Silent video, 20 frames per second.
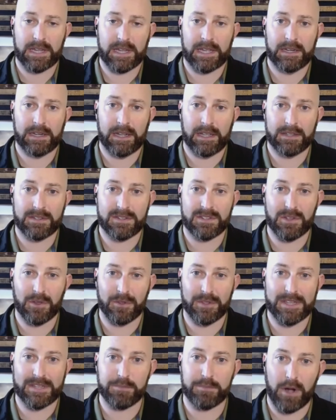And so
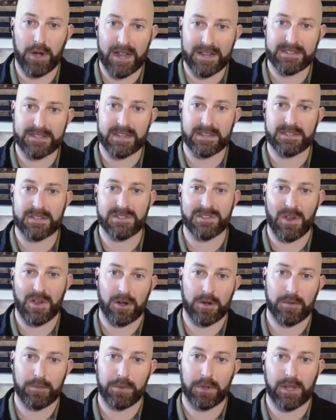these processes
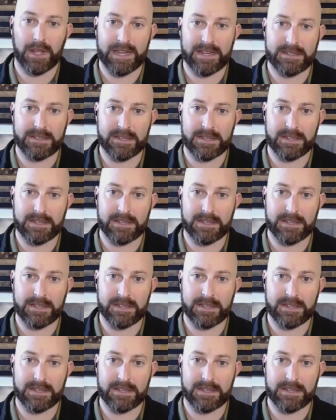are in place.